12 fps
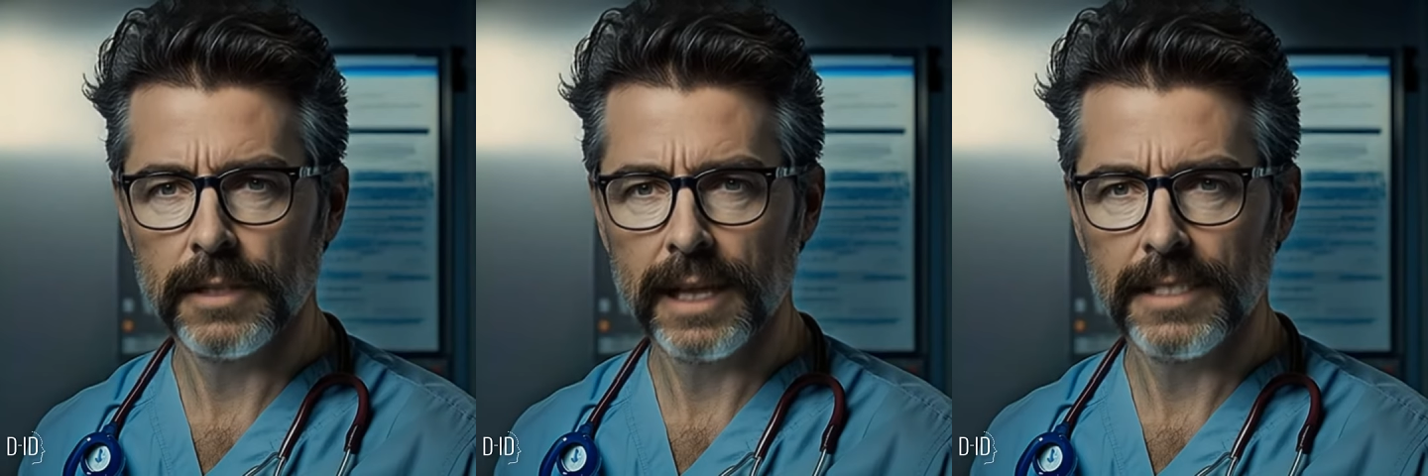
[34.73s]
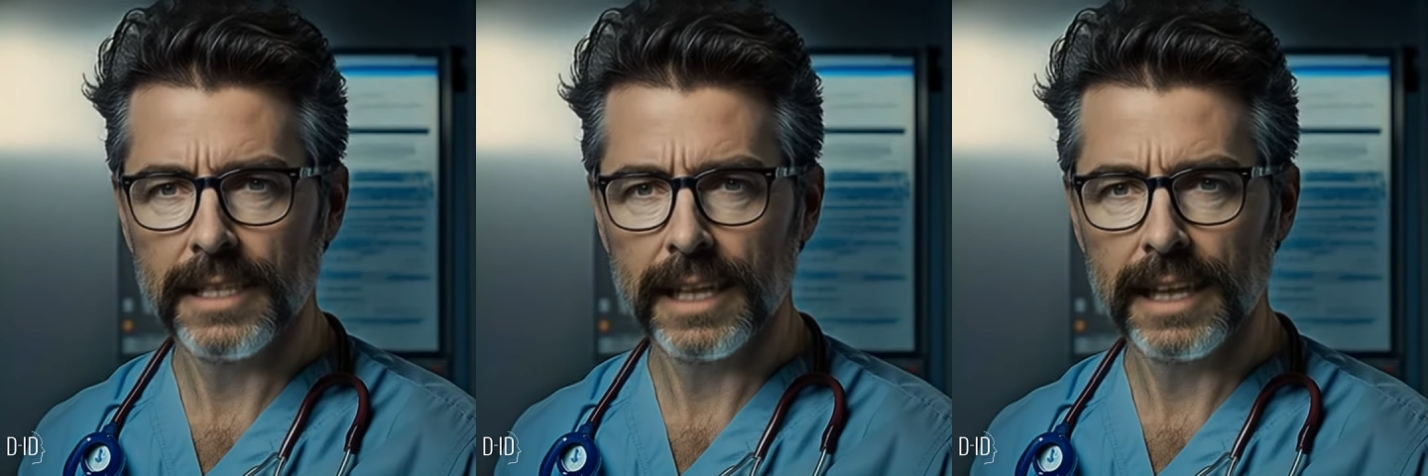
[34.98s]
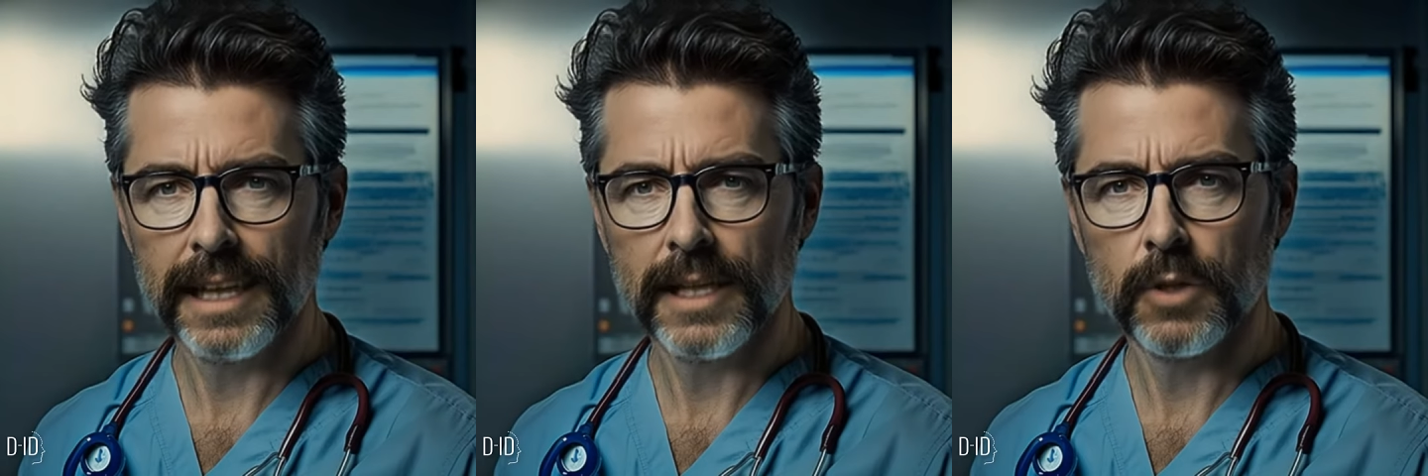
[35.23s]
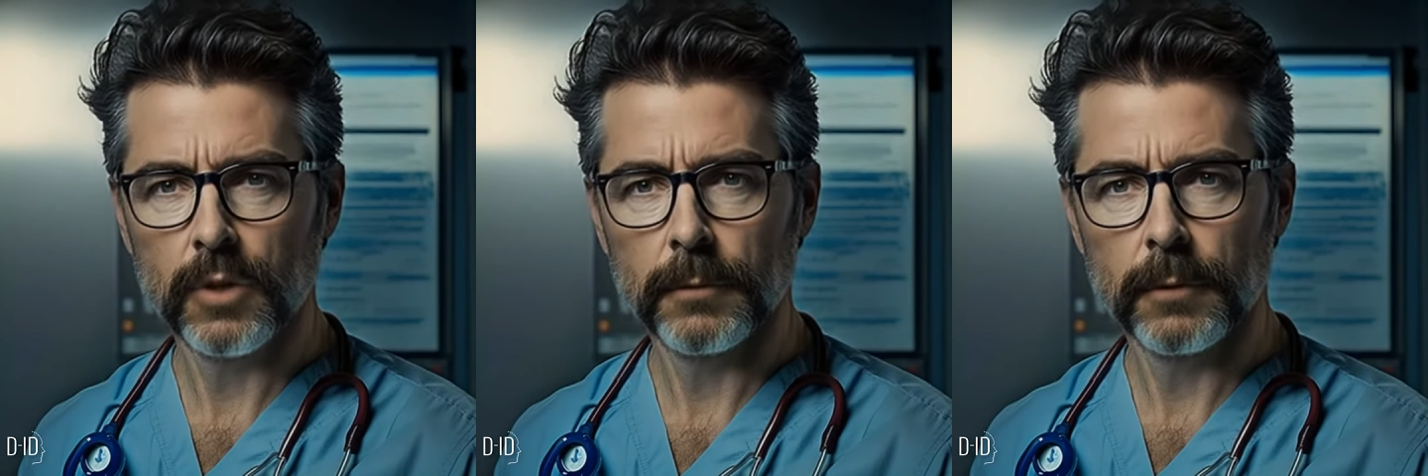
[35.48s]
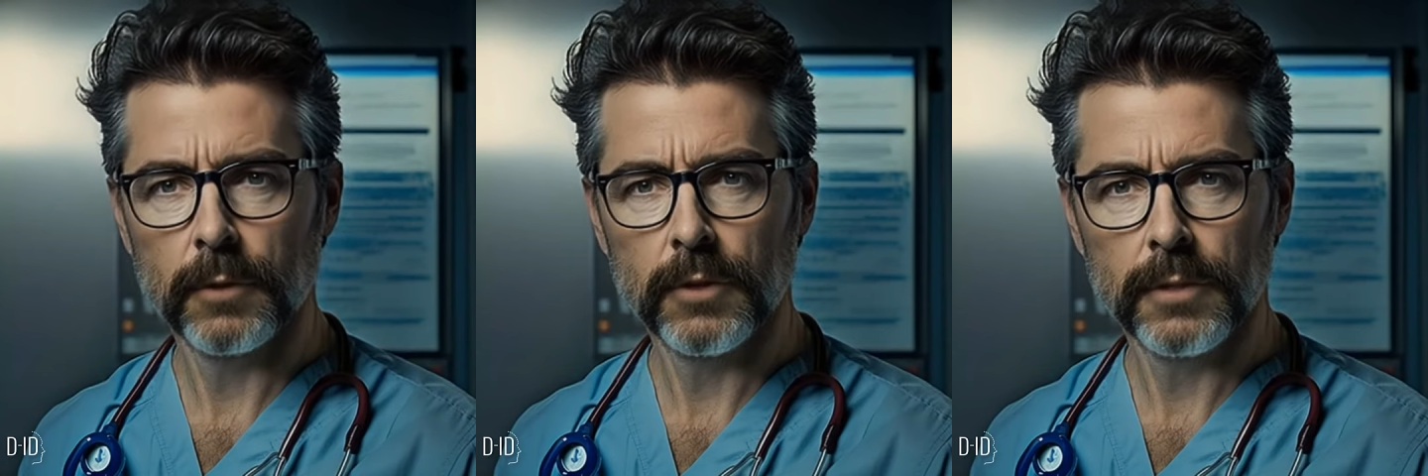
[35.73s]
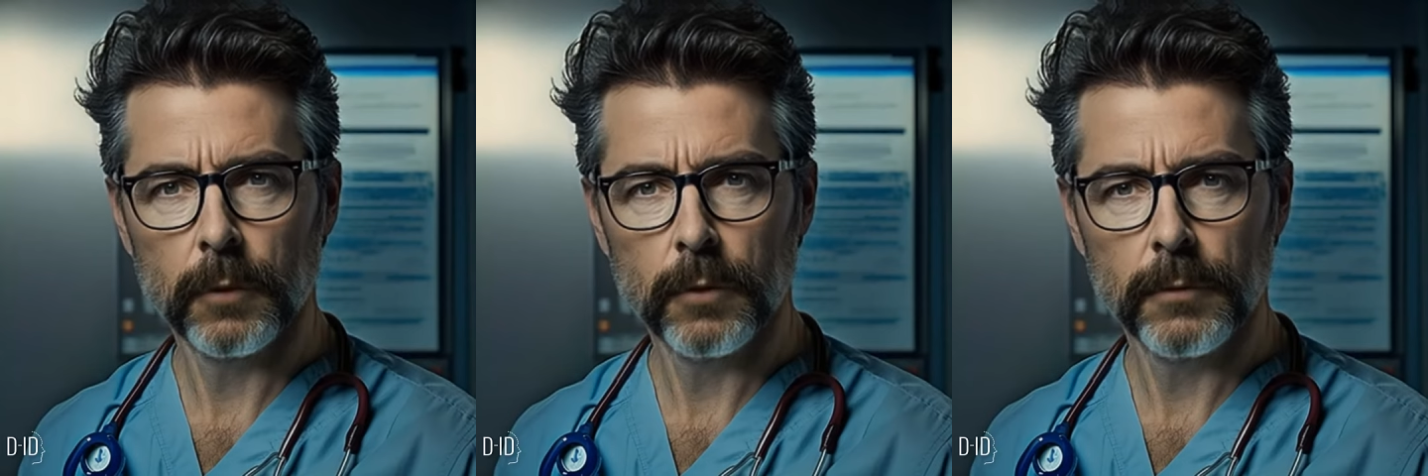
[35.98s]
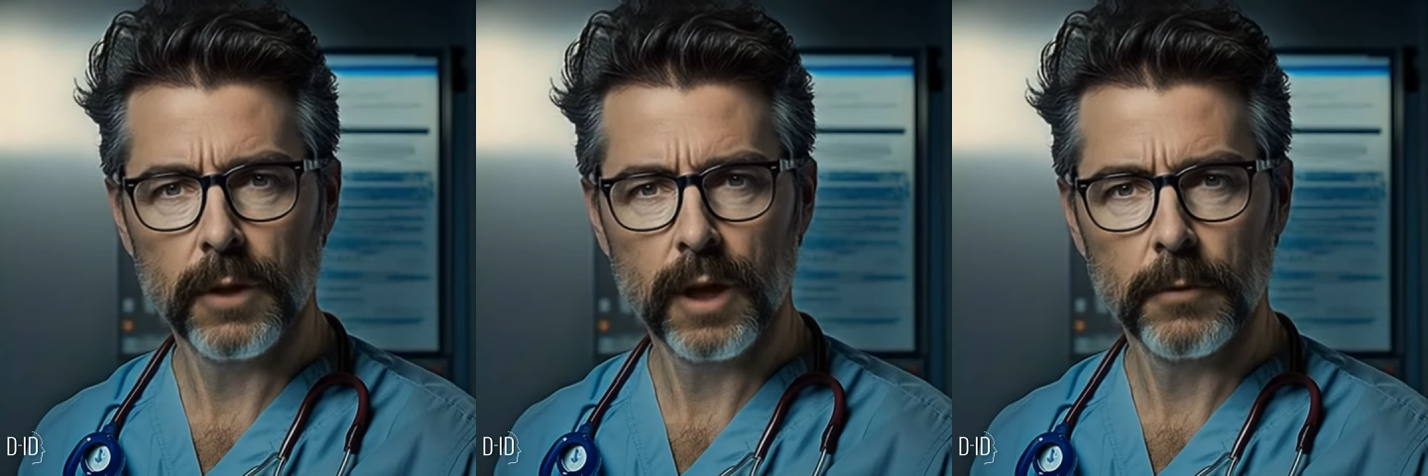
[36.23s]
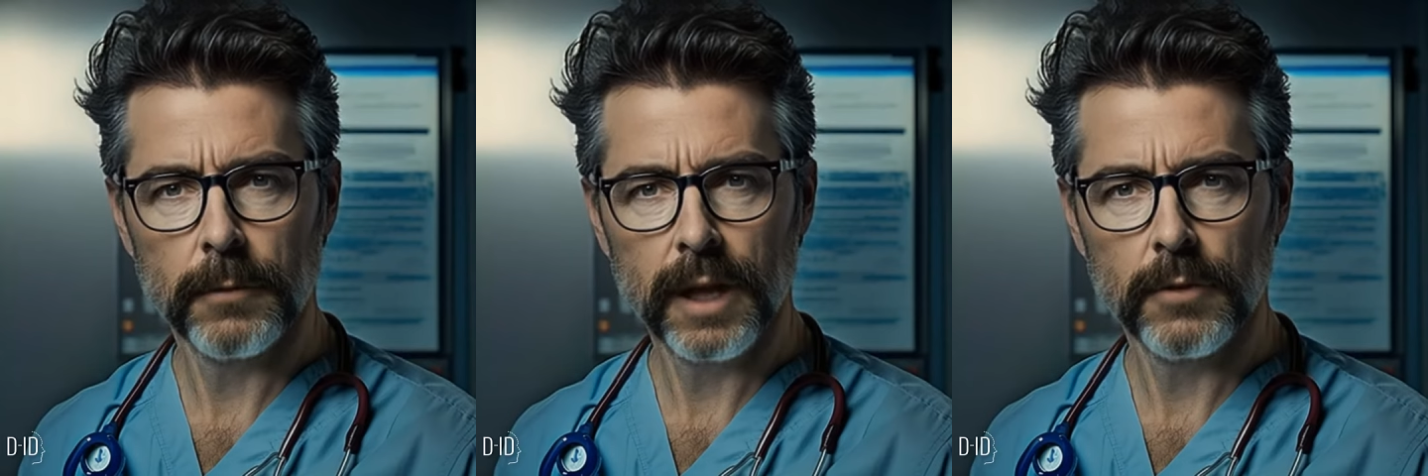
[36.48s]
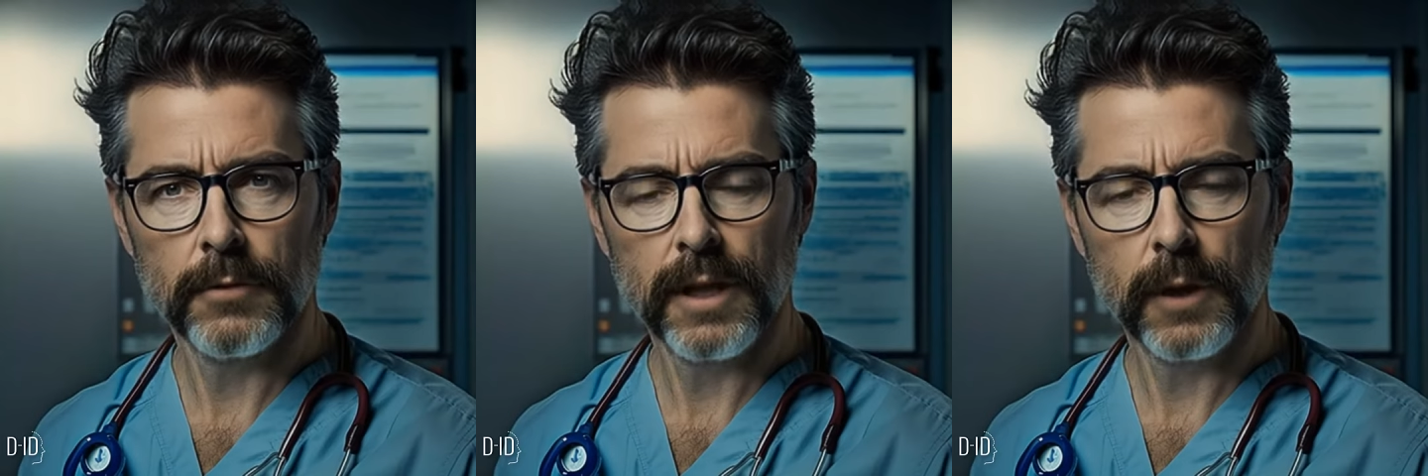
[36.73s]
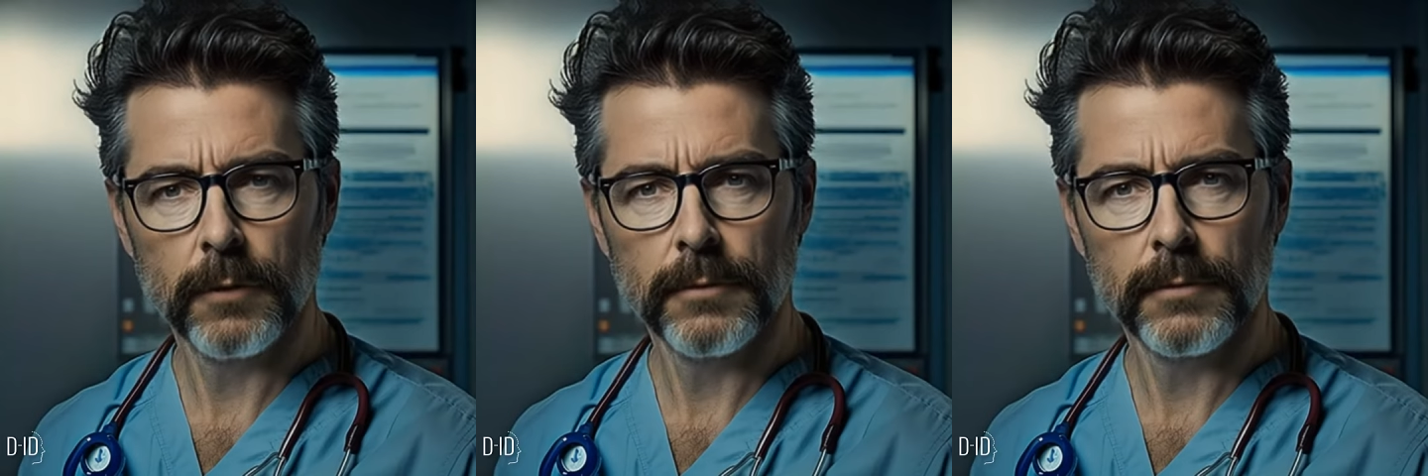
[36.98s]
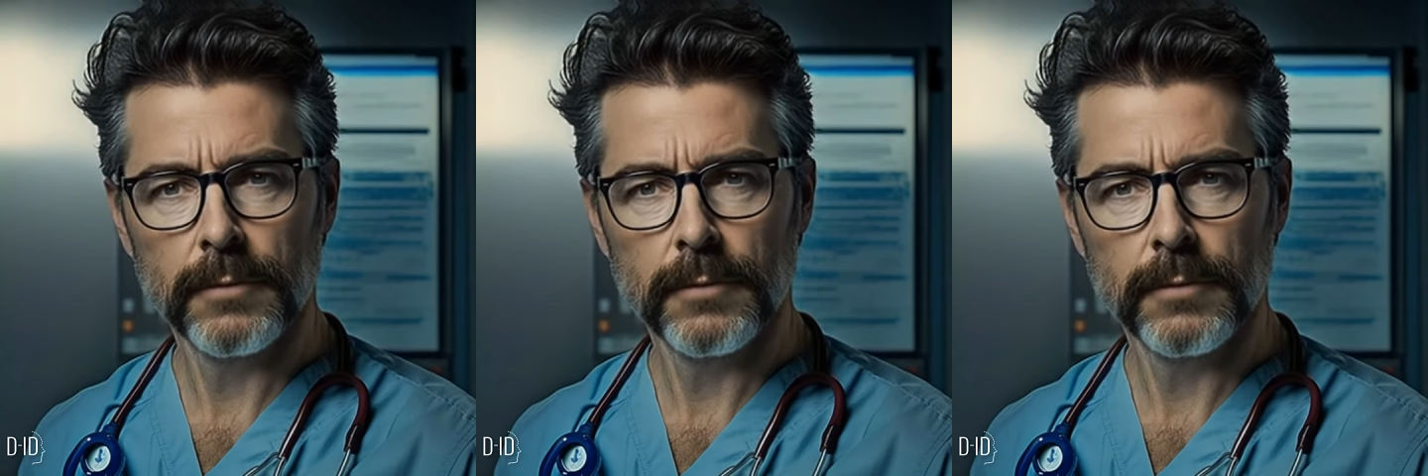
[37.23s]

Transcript: is a key contributor to pulmonary blood flow